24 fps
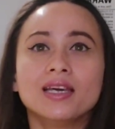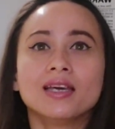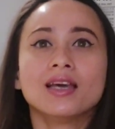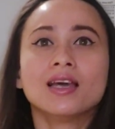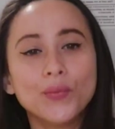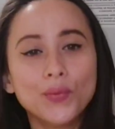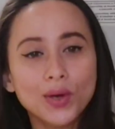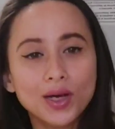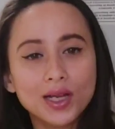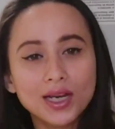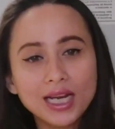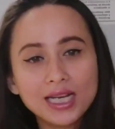
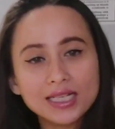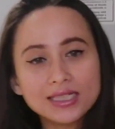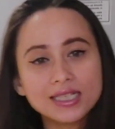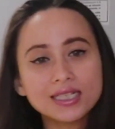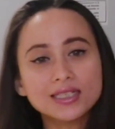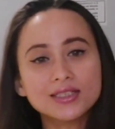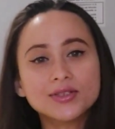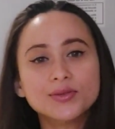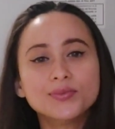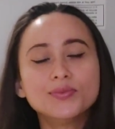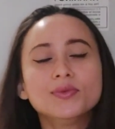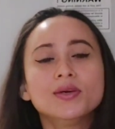when I tell
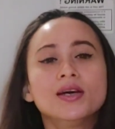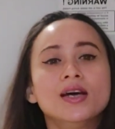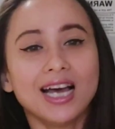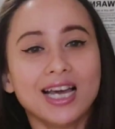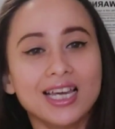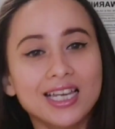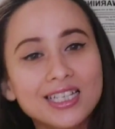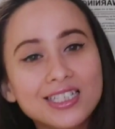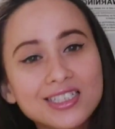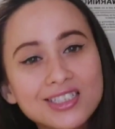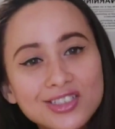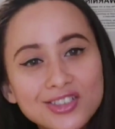them I
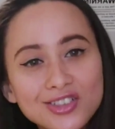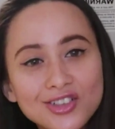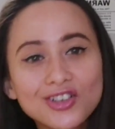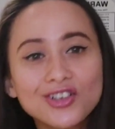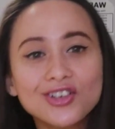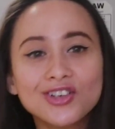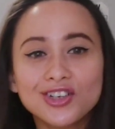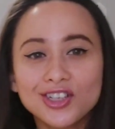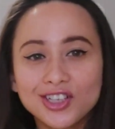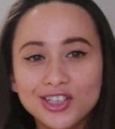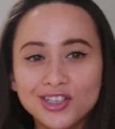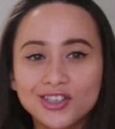
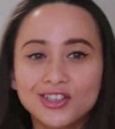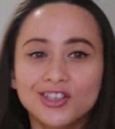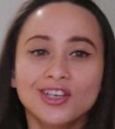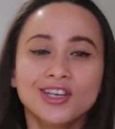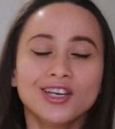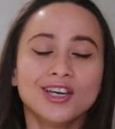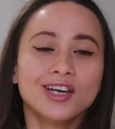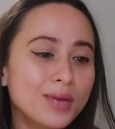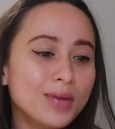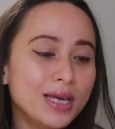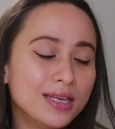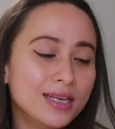enjoy
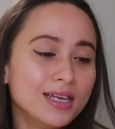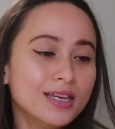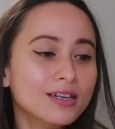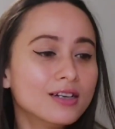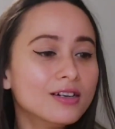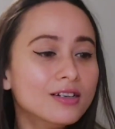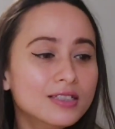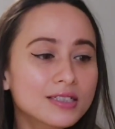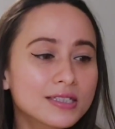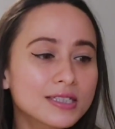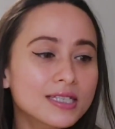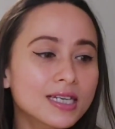making
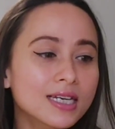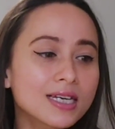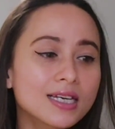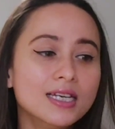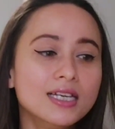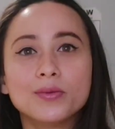content,